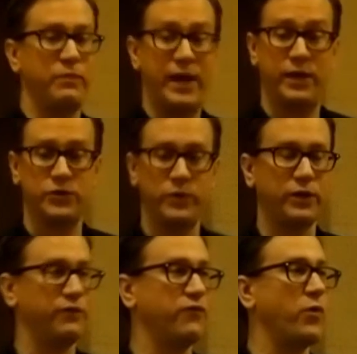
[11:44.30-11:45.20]
page, we
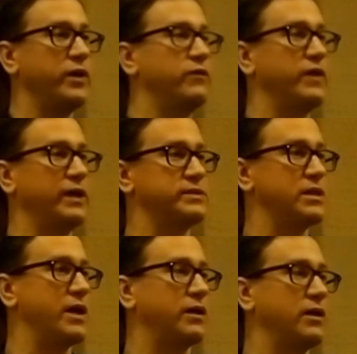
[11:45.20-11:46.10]
could avoid things
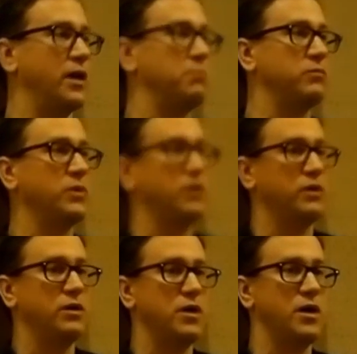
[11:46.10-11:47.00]
like uh,
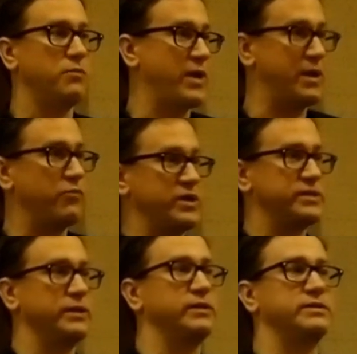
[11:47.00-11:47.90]
uh, bad
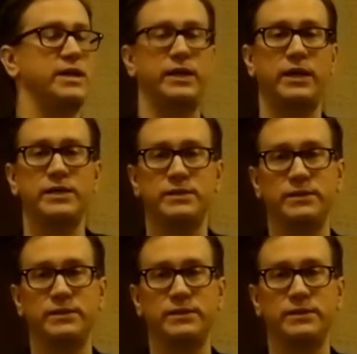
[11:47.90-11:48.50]
precedent setting pieces.